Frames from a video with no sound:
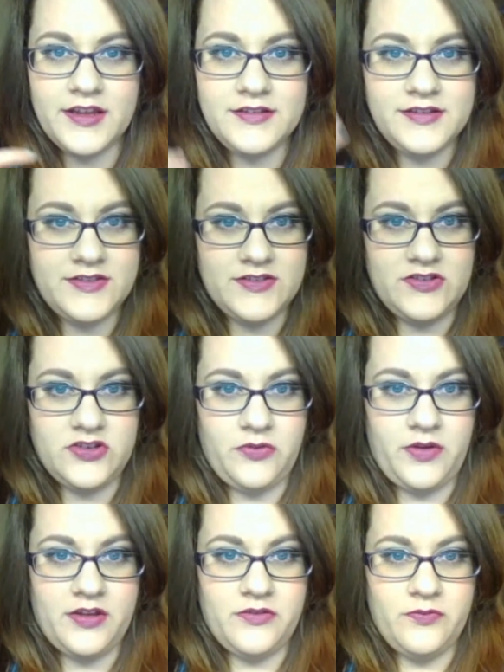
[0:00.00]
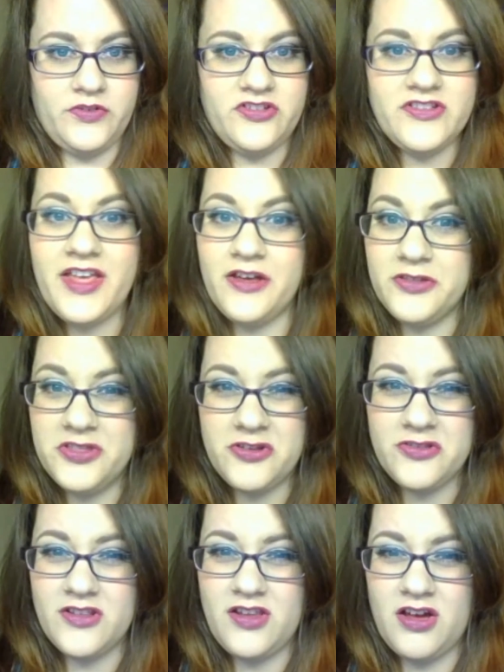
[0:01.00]
and listened to it, which is
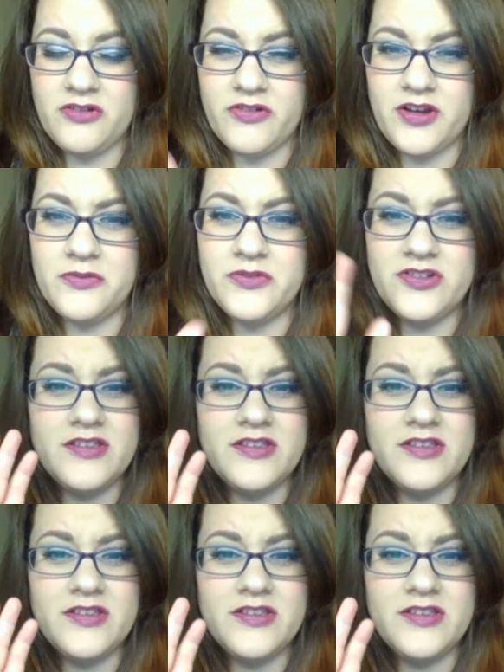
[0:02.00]
healthier in the long run,